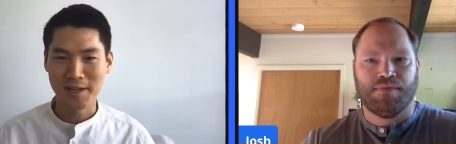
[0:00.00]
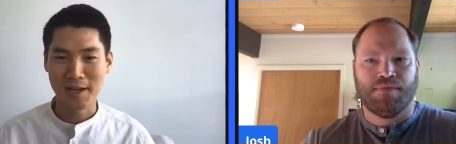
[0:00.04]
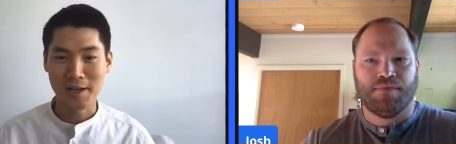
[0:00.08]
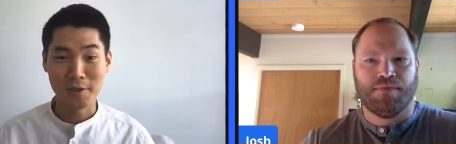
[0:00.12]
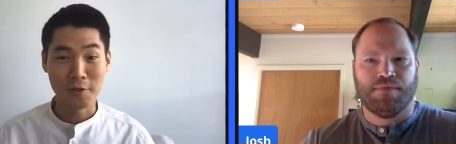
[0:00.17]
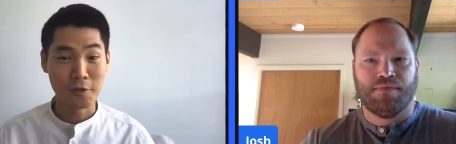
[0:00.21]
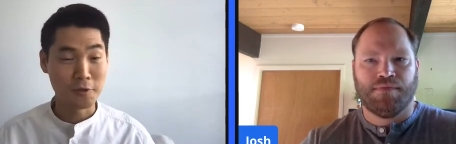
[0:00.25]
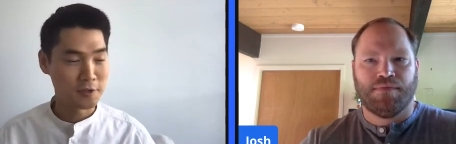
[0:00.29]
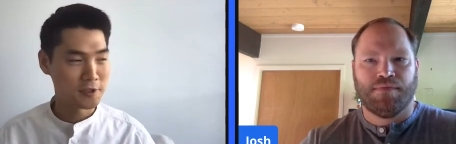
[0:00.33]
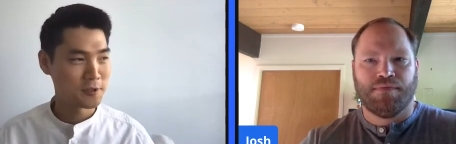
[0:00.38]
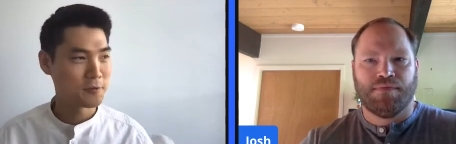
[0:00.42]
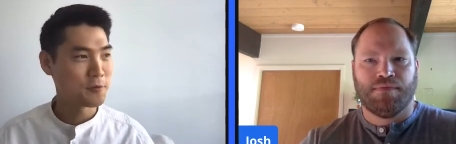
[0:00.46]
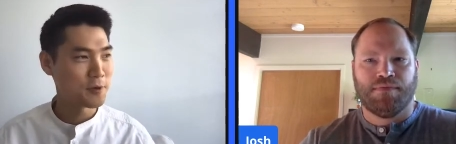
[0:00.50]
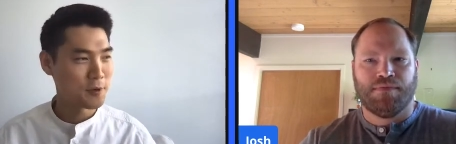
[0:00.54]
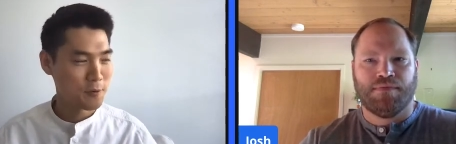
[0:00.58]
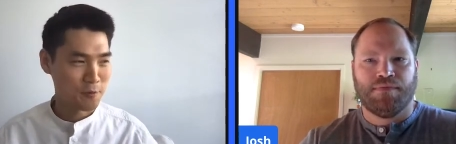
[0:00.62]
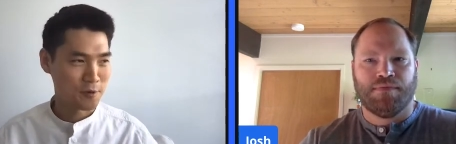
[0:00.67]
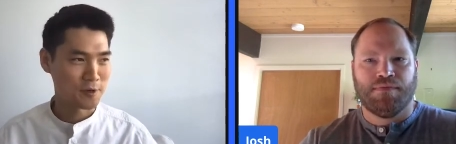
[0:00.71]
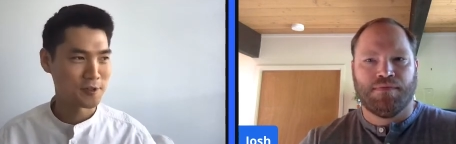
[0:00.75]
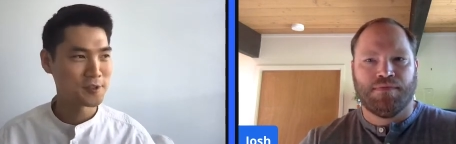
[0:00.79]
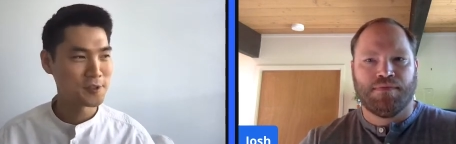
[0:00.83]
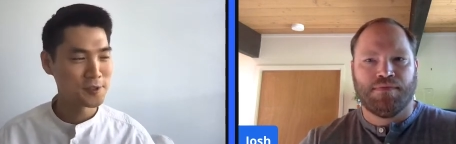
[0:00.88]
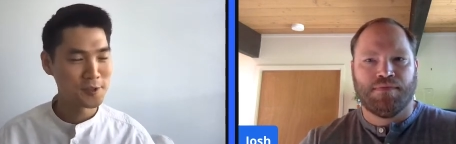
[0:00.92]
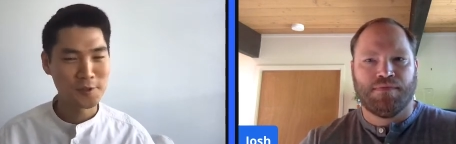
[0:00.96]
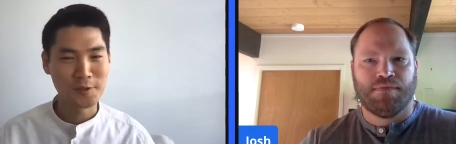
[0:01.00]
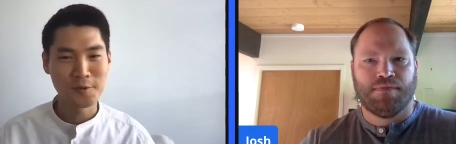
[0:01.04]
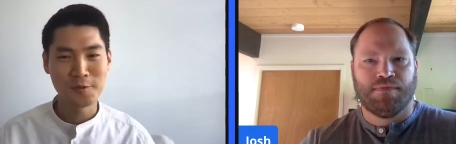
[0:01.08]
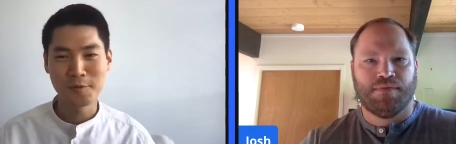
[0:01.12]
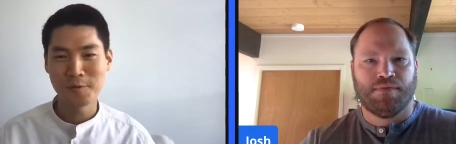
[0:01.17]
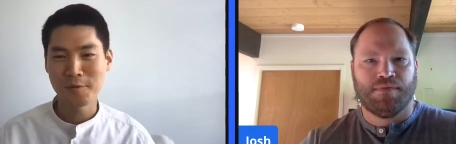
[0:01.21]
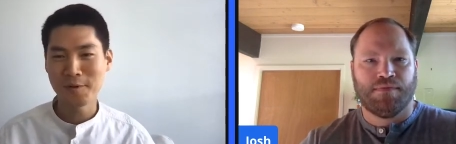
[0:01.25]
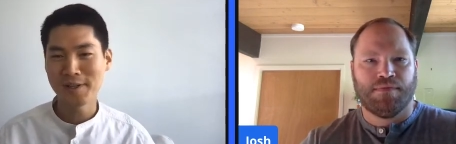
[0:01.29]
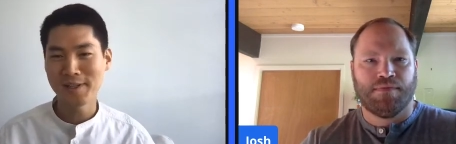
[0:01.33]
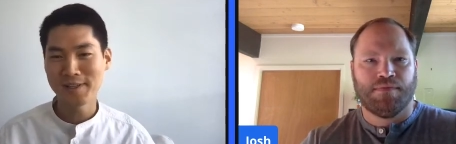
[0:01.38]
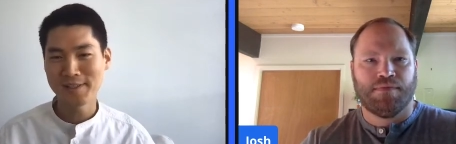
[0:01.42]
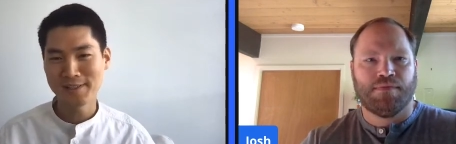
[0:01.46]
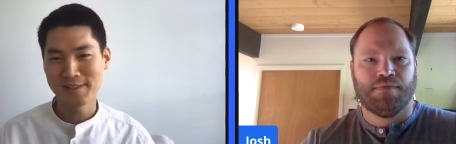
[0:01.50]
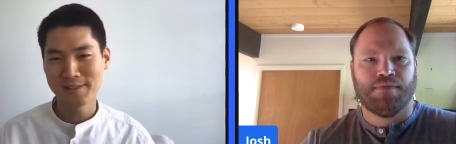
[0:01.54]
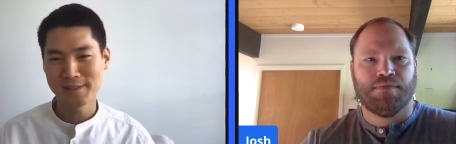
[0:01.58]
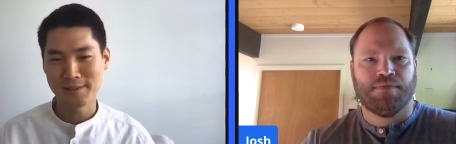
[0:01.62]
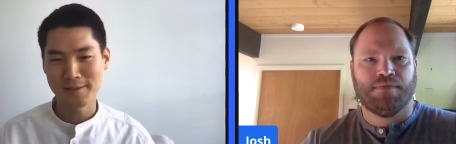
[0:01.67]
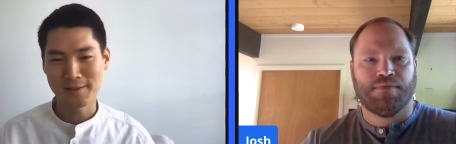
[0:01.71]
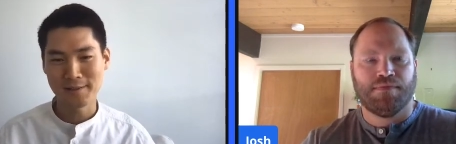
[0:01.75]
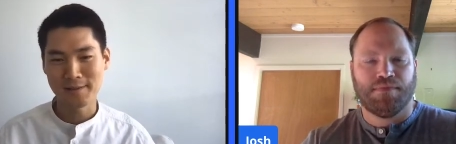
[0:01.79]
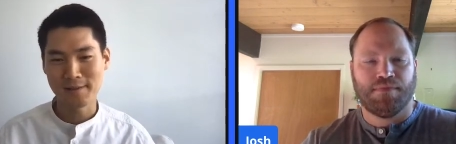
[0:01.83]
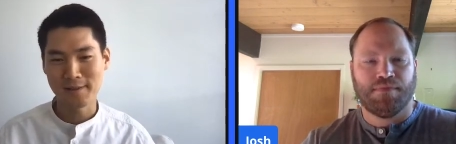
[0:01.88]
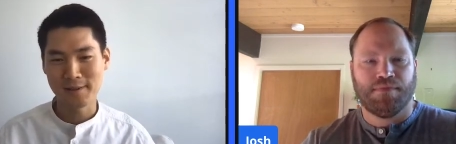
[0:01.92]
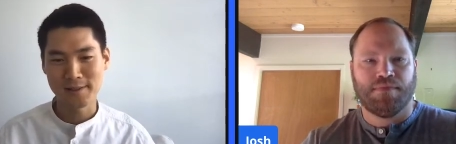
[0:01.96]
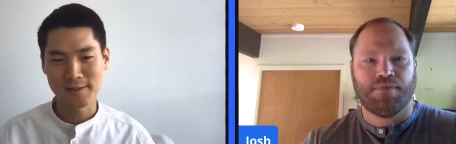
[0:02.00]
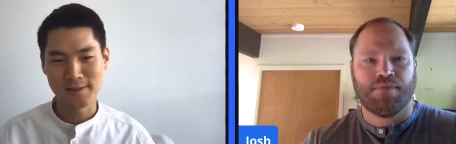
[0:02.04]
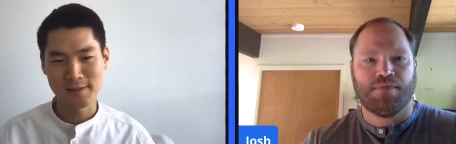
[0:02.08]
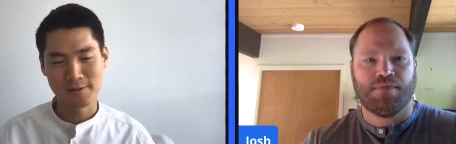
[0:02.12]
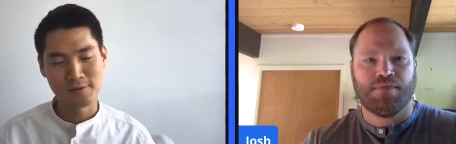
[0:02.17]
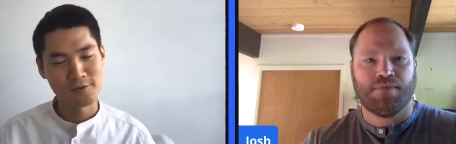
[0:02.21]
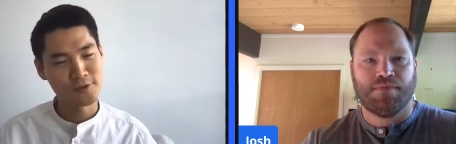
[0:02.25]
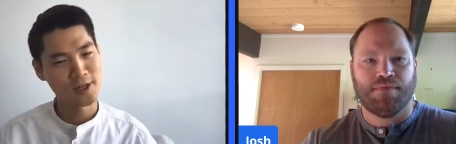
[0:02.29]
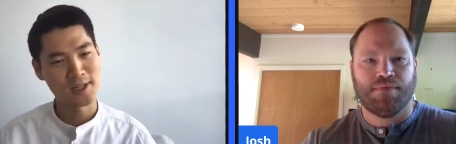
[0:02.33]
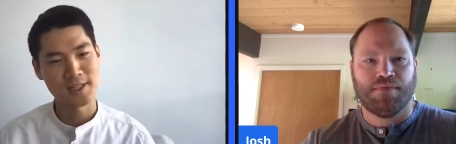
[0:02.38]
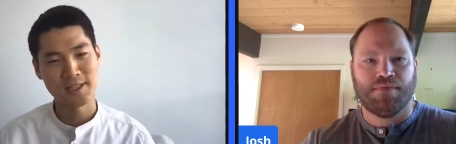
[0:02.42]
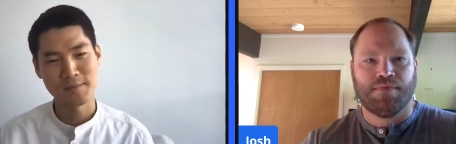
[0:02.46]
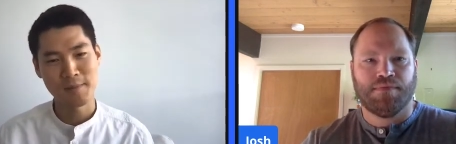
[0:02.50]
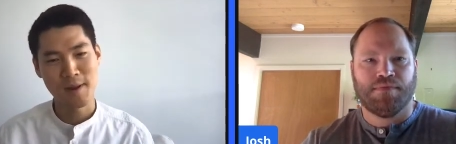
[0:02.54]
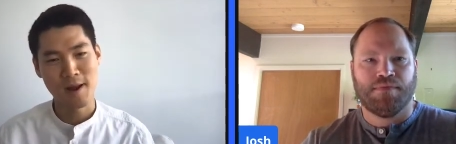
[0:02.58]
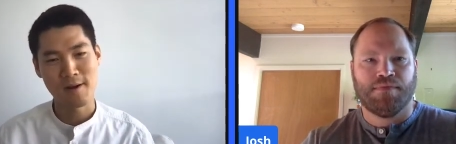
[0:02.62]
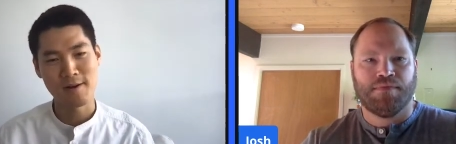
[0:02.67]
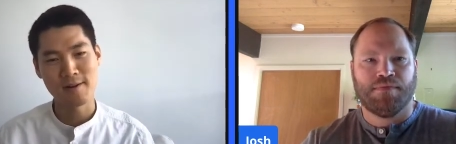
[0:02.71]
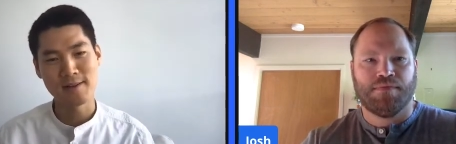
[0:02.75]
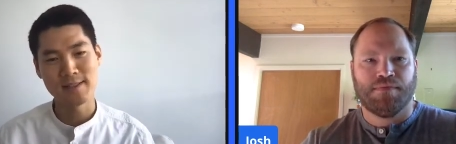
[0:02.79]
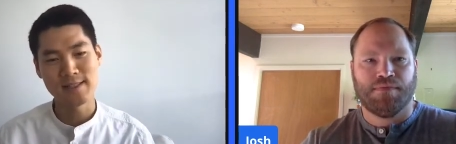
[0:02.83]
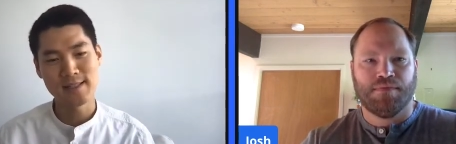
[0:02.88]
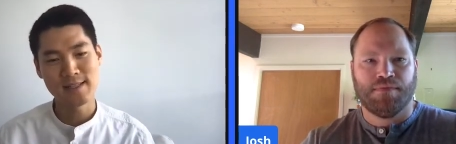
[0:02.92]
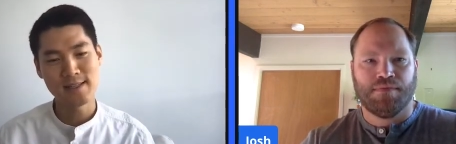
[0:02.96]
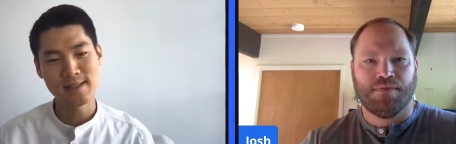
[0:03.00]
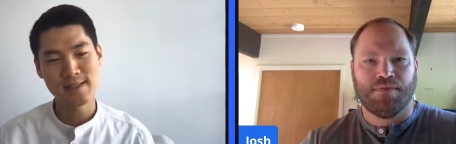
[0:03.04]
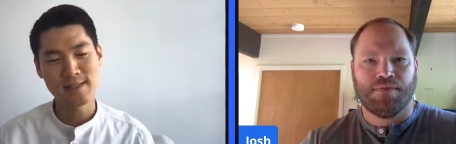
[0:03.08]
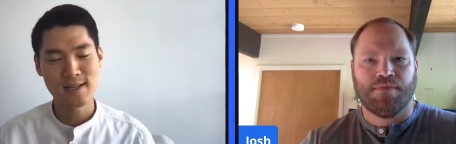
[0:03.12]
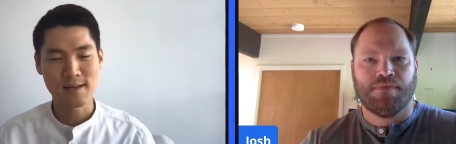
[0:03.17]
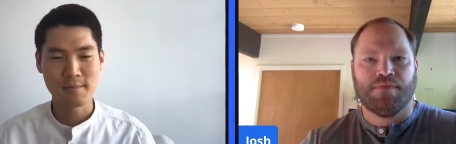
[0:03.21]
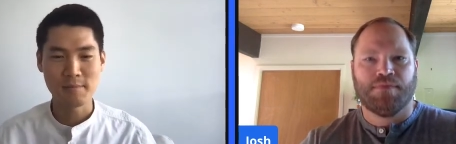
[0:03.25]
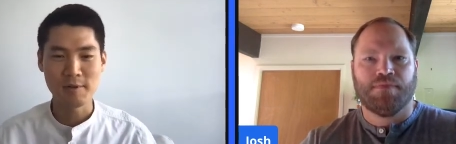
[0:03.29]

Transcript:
Speaker 1: I use three words to do it. It's transparency,